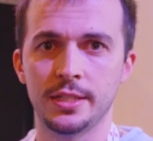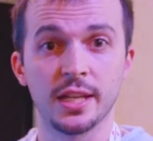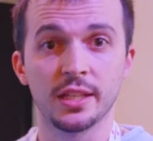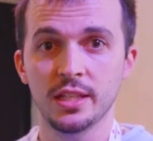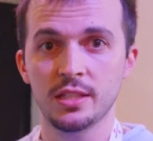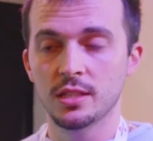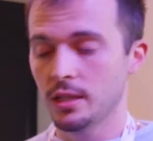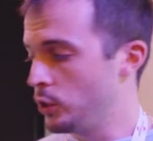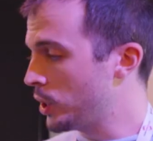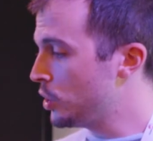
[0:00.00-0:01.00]
dailies,
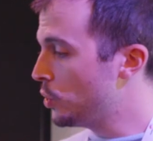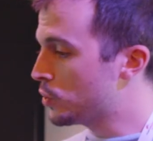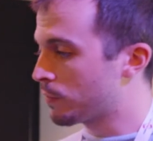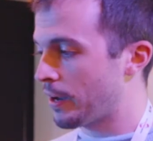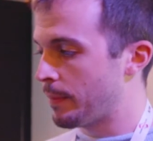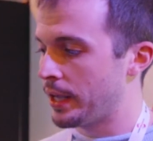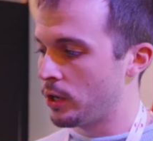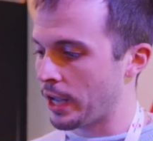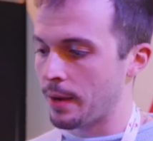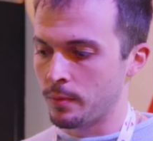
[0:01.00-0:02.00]
you can use Frame.io
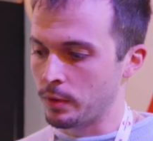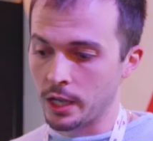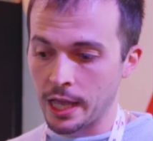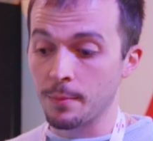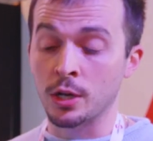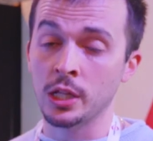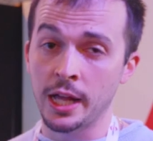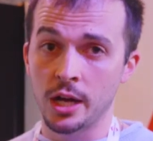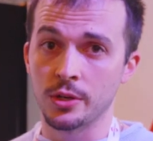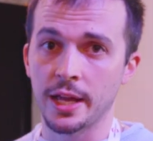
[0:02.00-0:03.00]

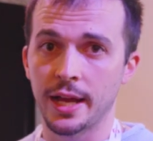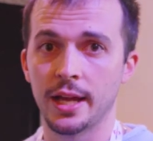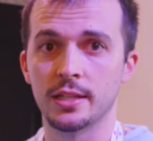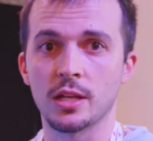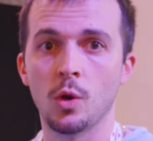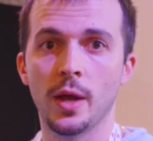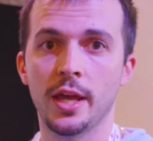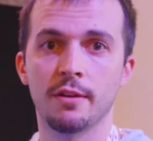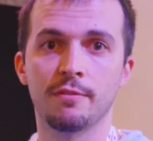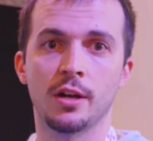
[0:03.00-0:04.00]
Cloud as a way of